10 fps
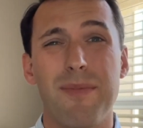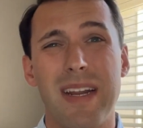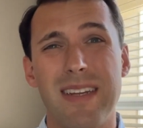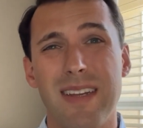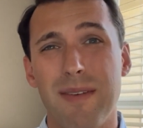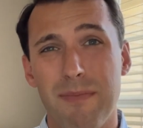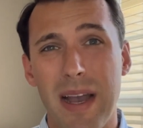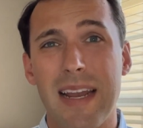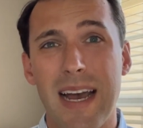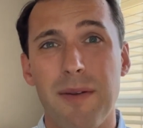but it
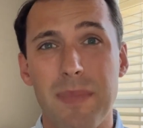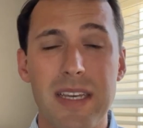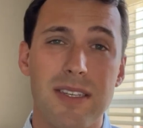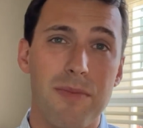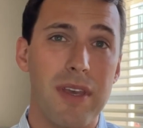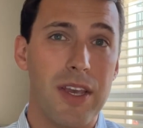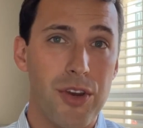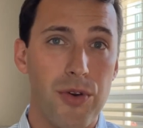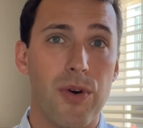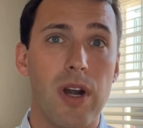might not be something in
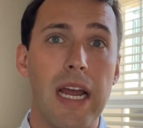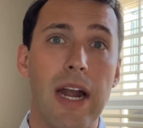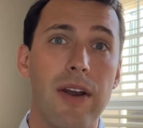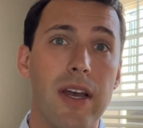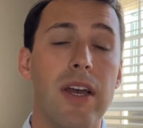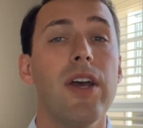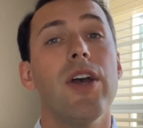your area.